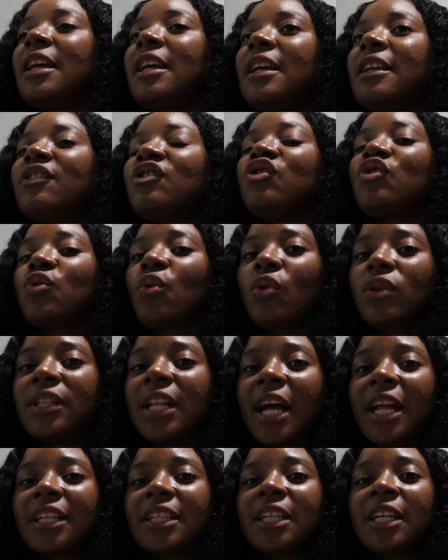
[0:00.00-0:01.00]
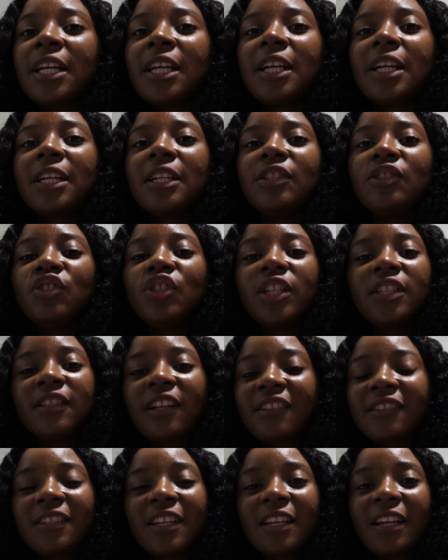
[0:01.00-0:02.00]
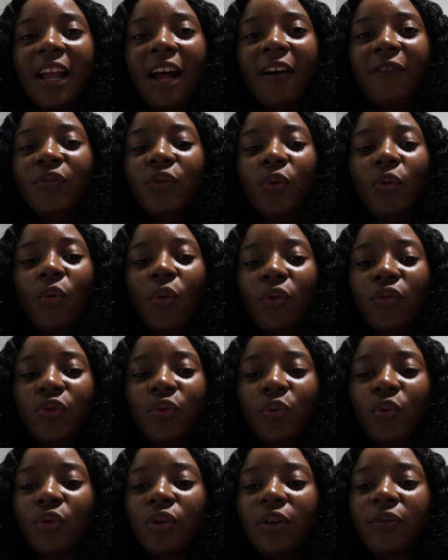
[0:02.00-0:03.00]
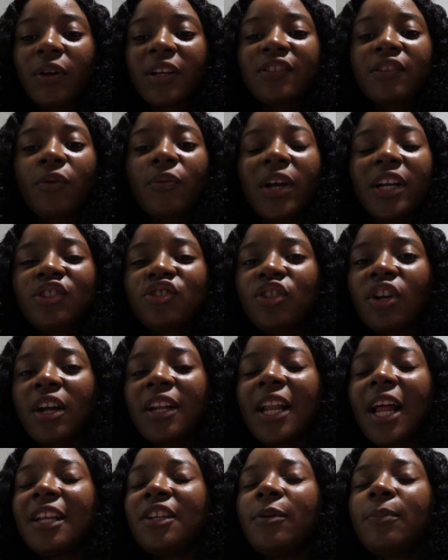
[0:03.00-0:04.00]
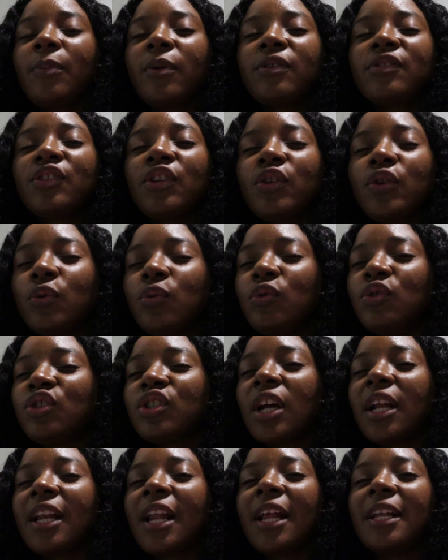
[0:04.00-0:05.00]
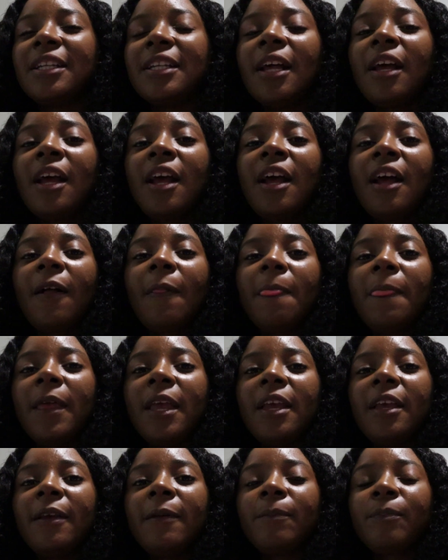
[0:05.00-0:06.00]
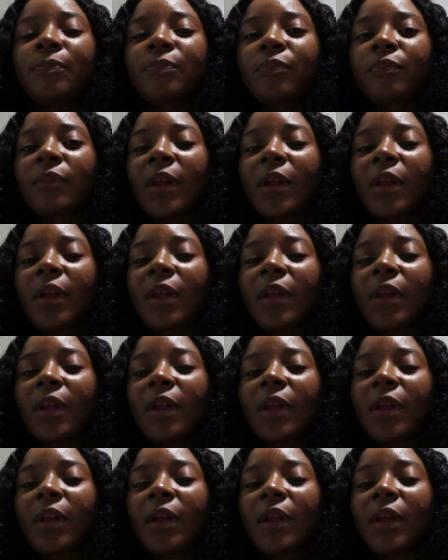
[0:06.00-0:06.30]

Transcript: is so that Jesus didn't have to go through the resurrection and the persecution and the